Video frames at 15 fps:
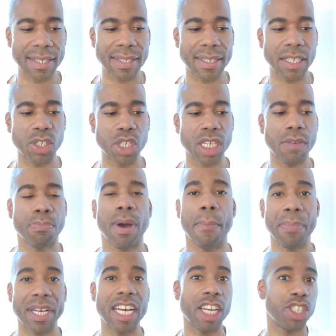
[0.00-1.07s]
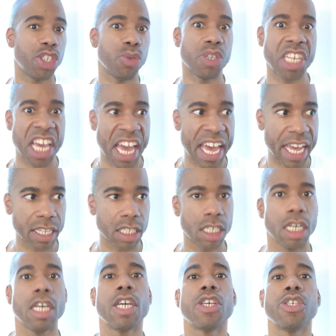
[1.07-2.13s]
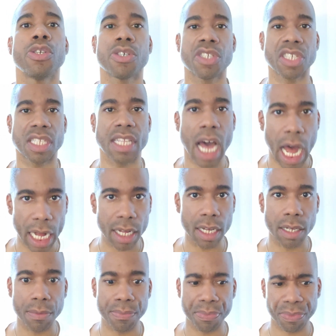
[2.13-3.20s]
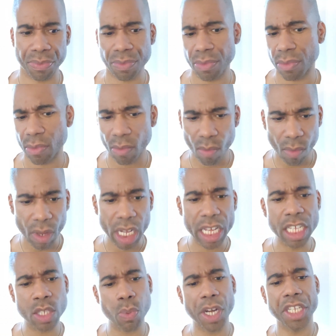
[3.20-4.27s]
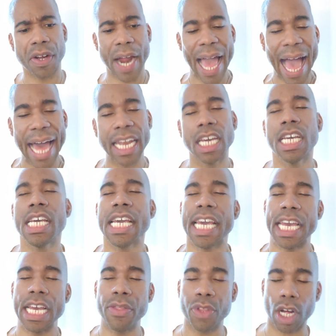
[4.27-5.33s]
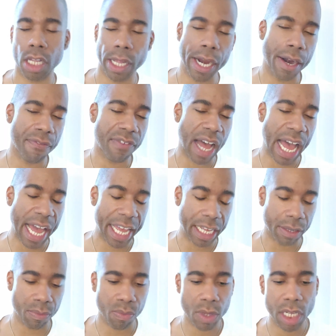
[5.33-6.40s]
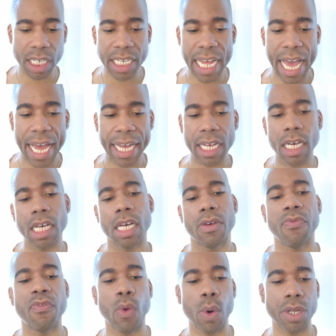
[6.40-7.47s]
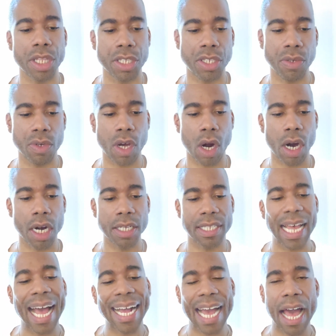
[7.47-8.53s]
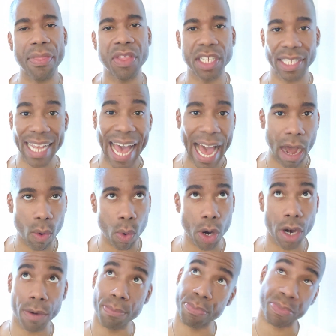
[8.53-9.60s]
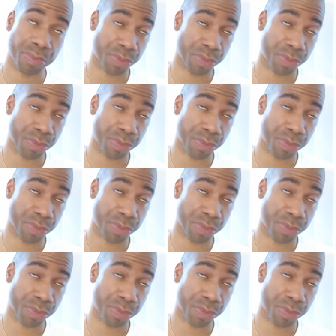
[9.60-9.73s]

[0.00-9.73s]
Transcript: a decision, but because you can't, you're stuck, is where you're at. In the clarifying deck for the two cards, I got the Tower,